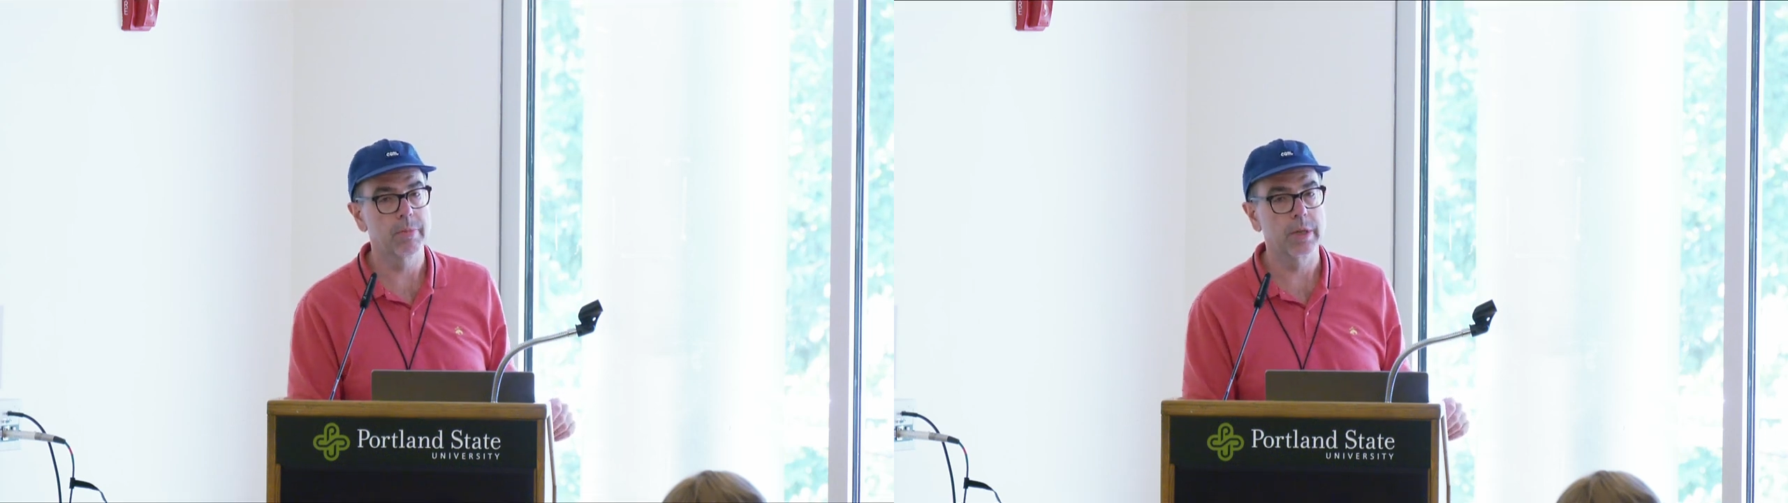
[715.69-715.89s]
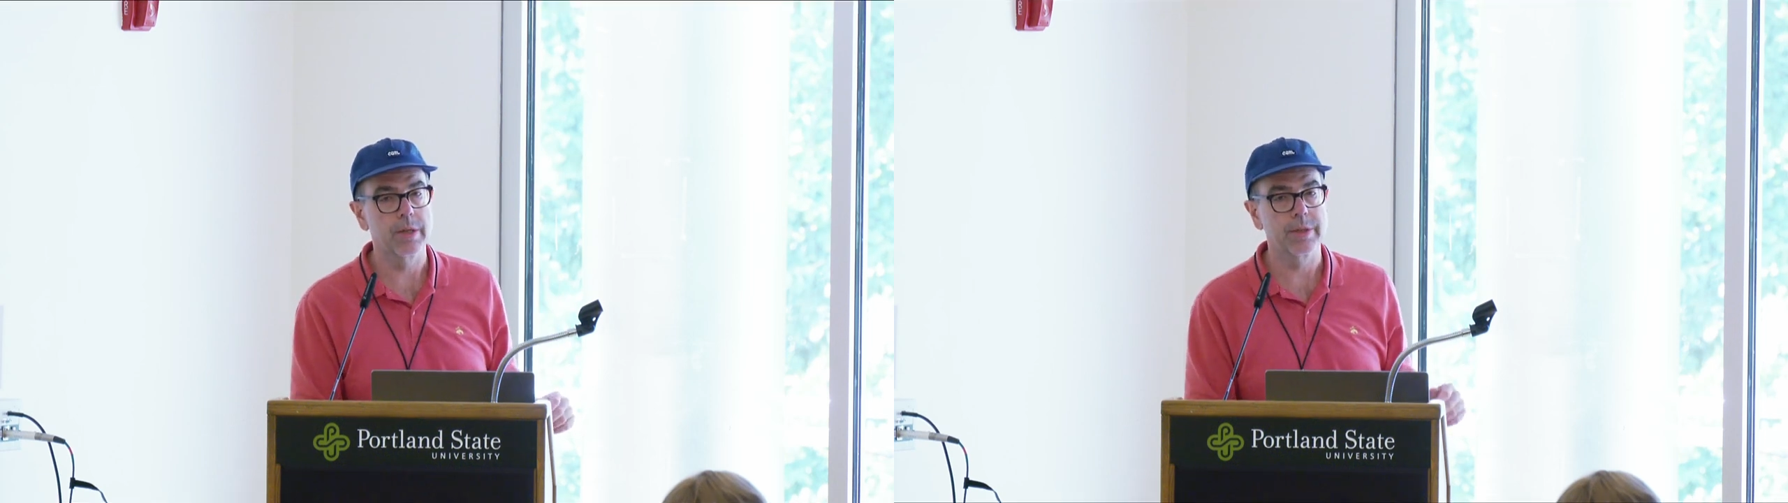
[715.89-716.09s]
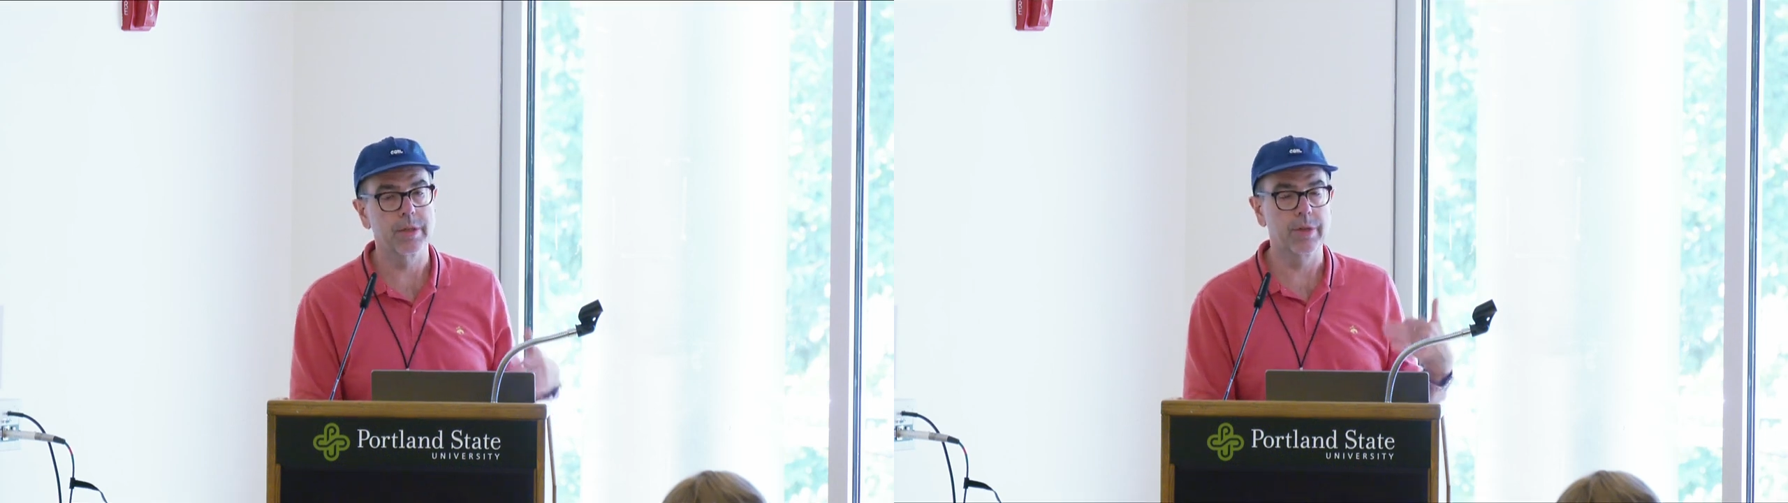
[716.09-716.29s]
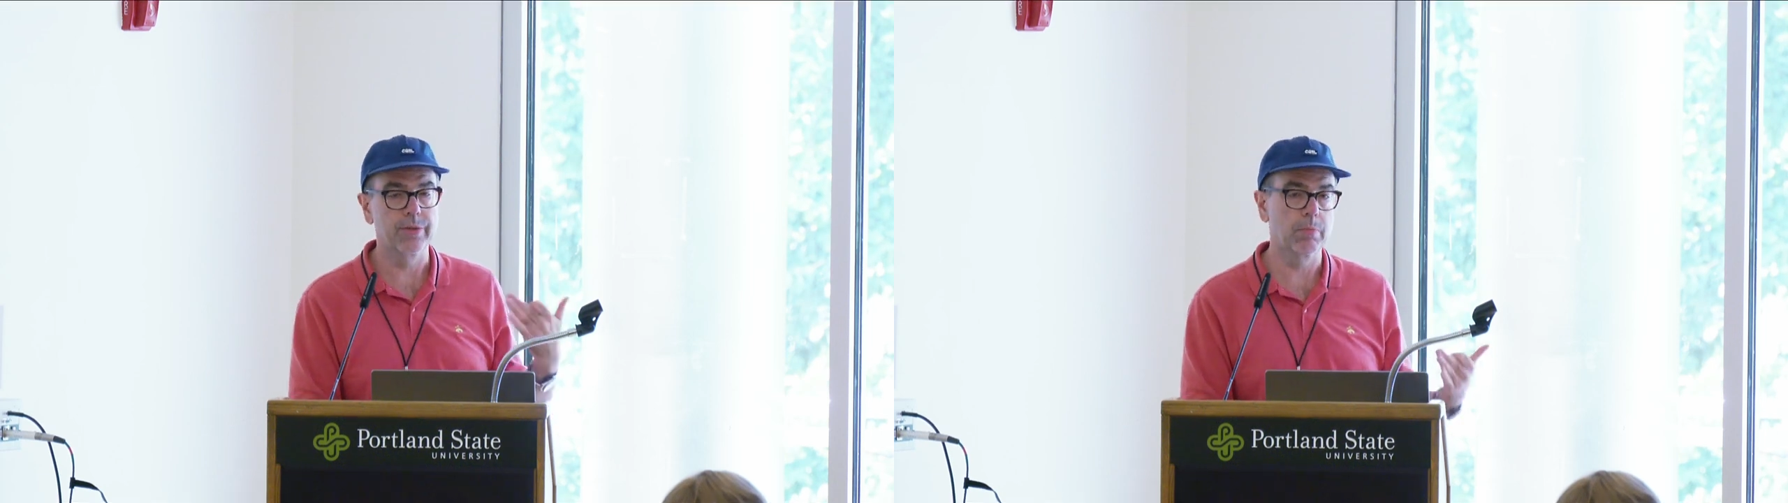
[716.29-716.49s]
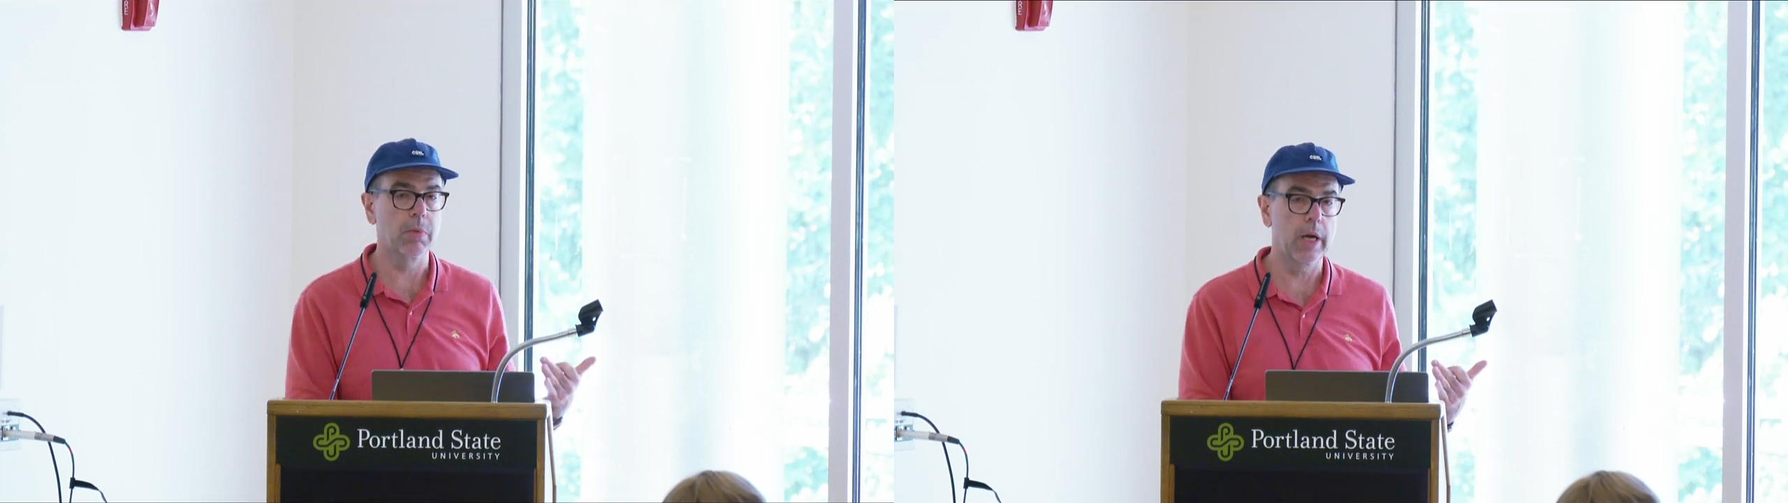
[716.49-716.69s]
because it does
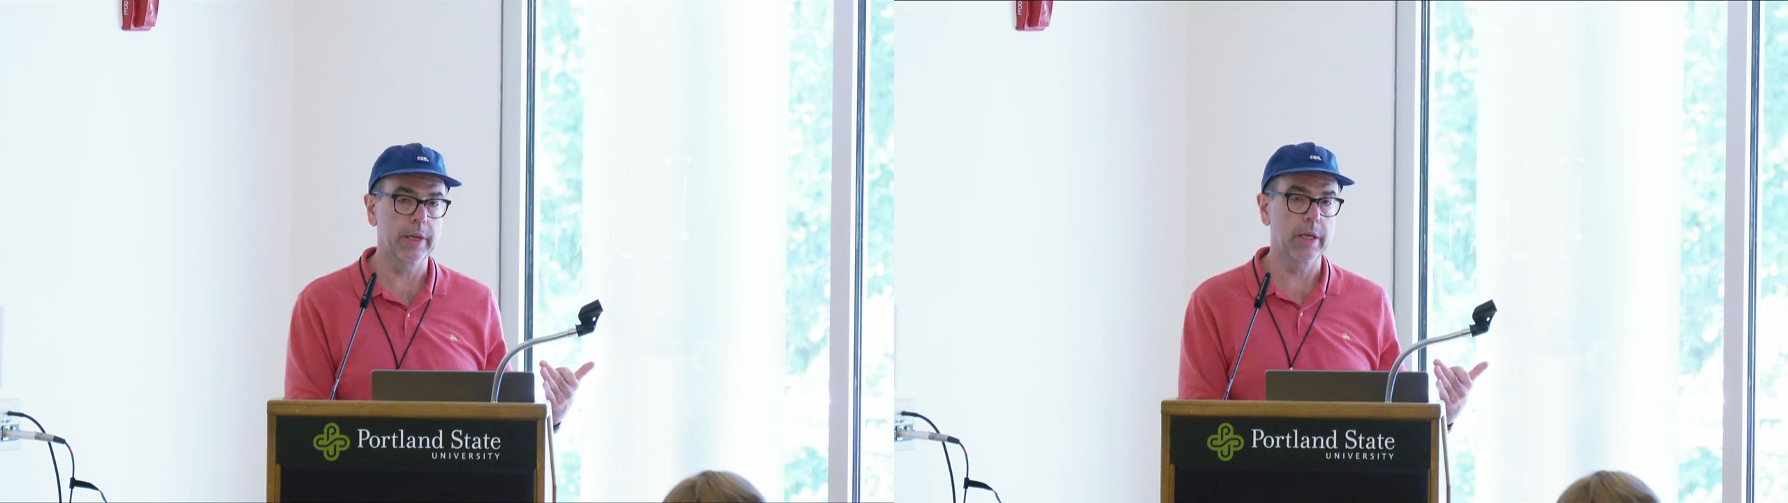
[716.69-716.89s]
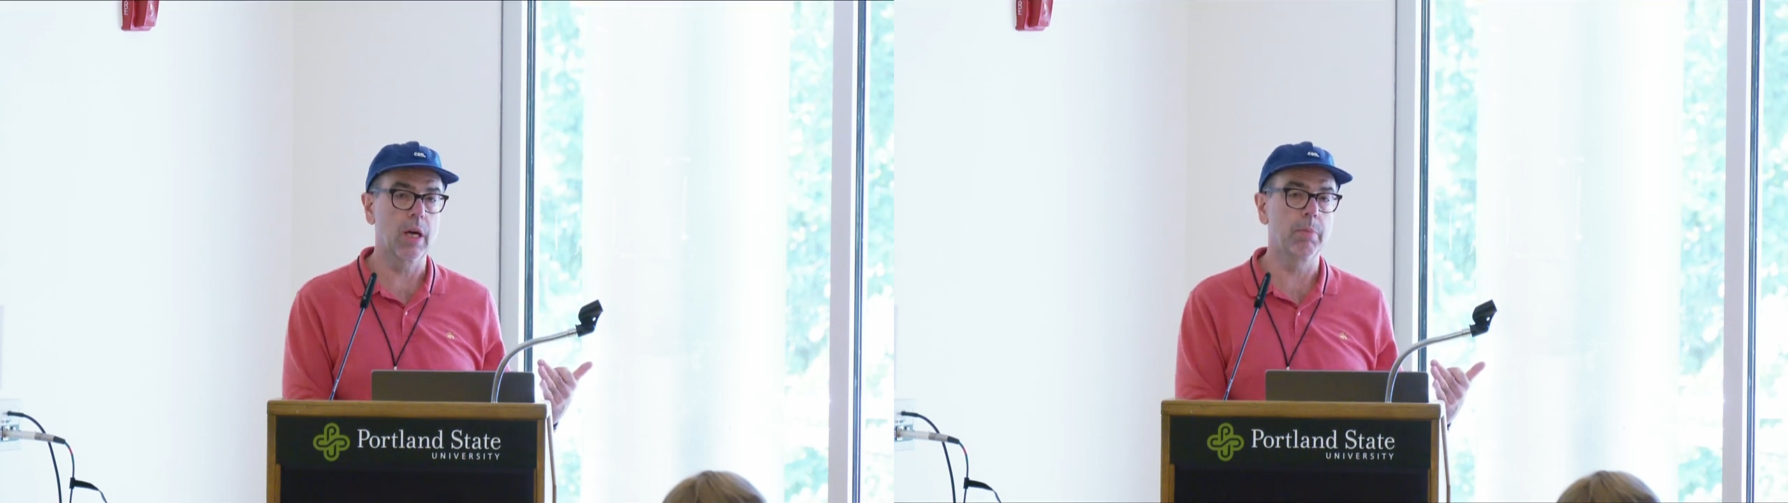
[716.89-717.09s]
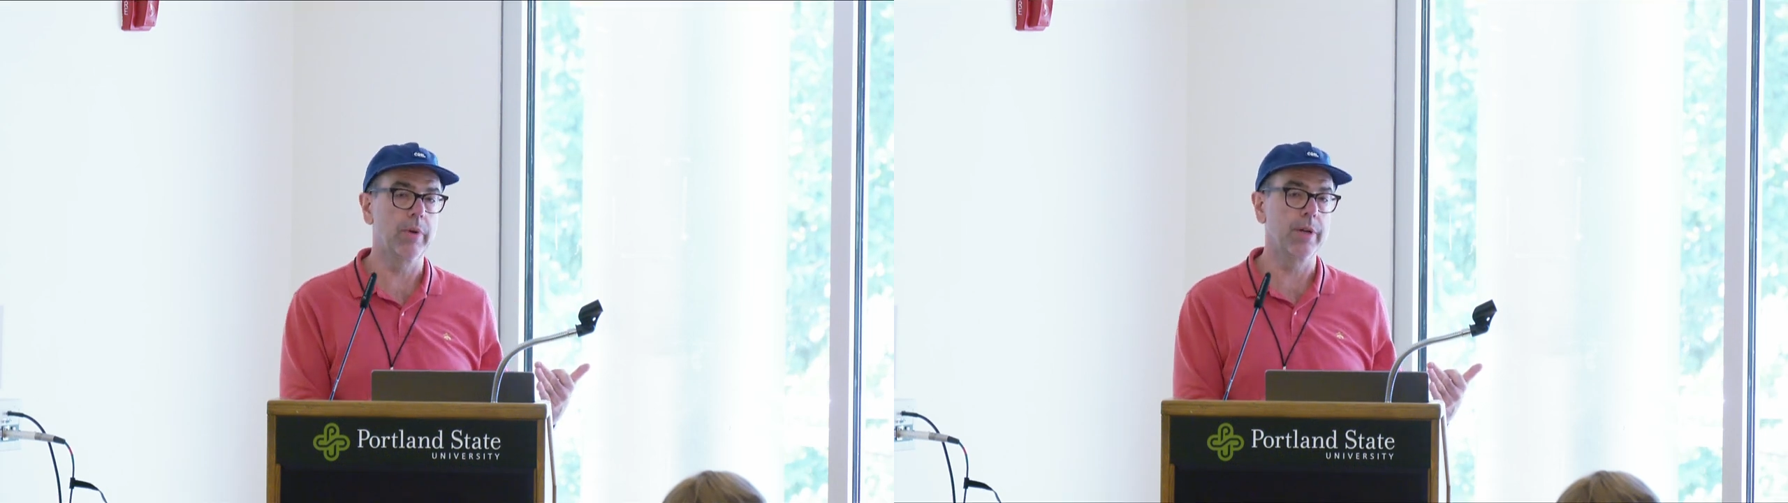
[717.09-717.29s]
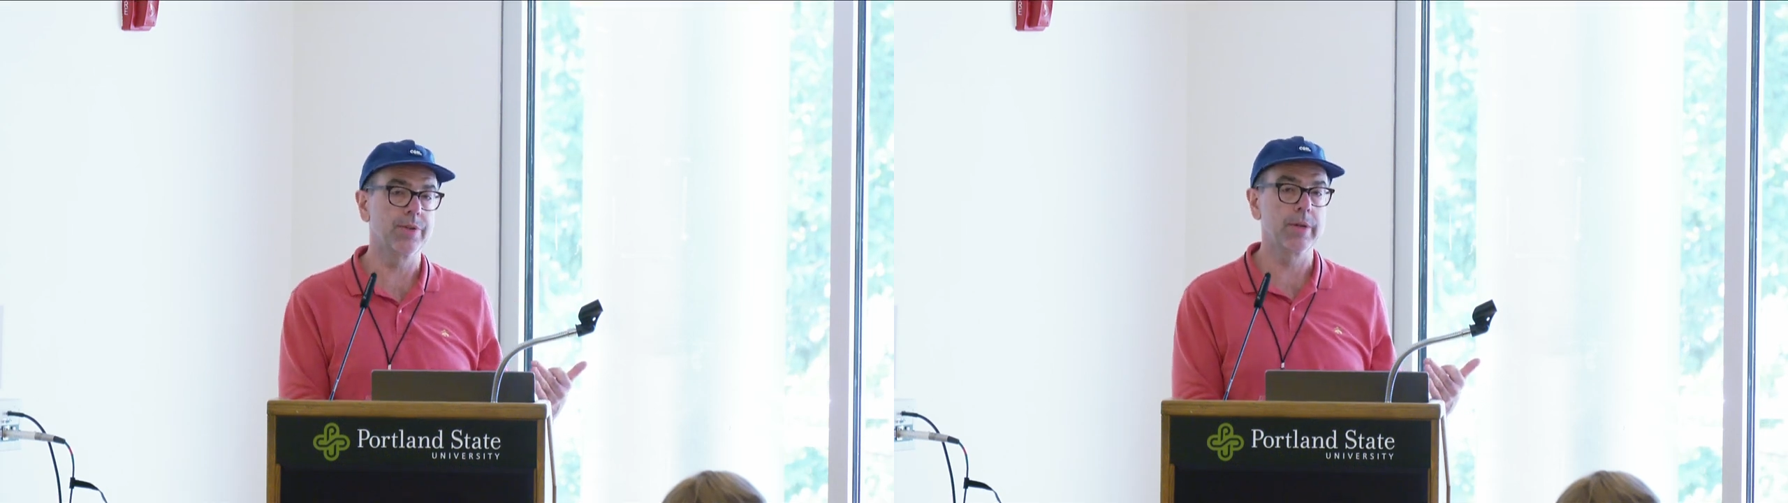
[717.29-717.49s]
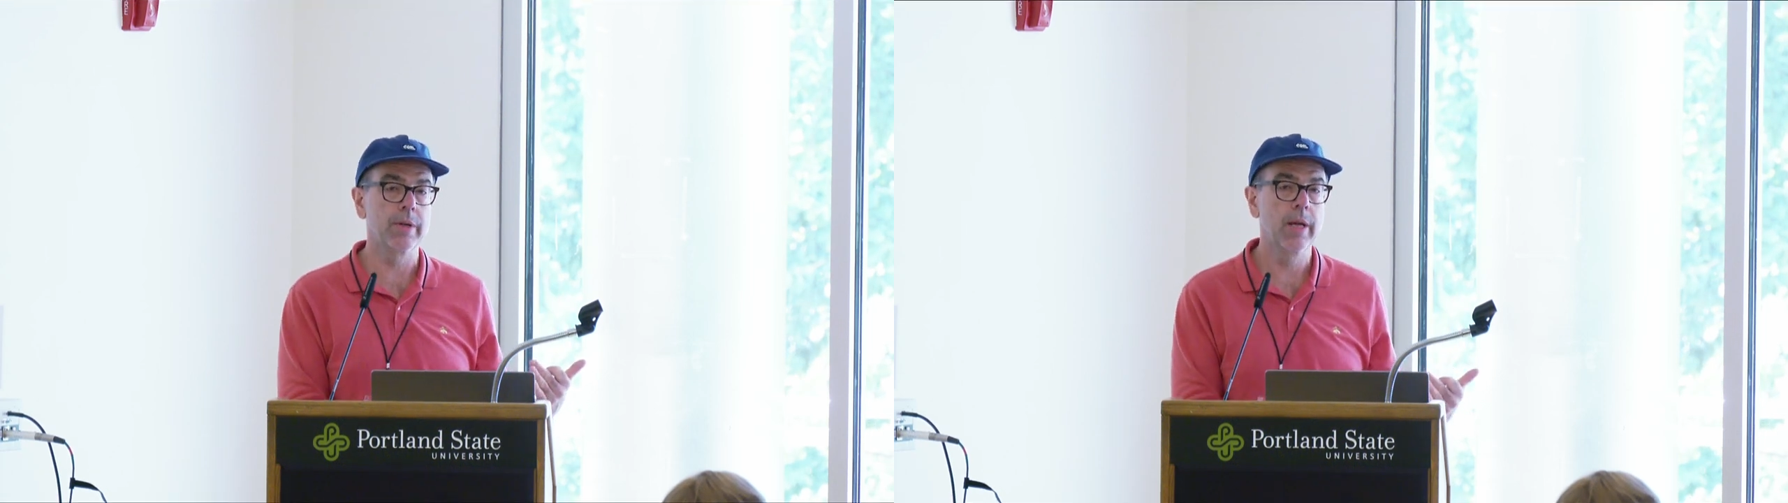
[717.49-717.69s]
this blocking
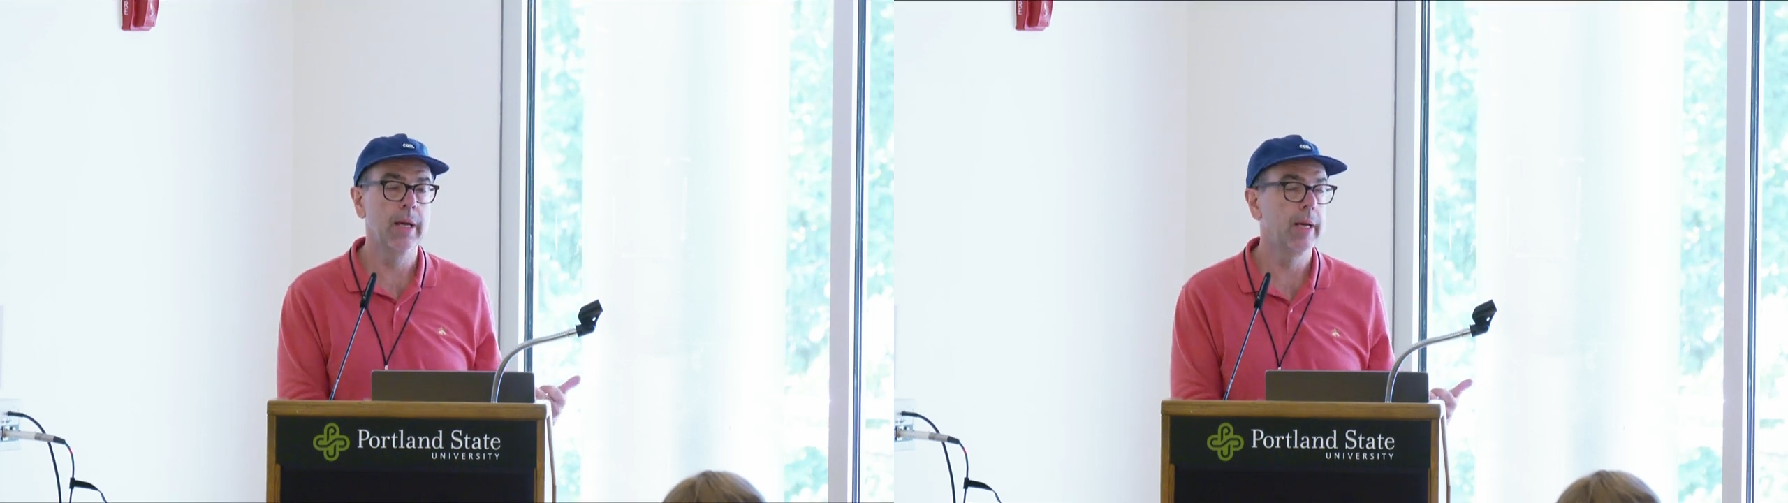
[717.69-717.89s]
operation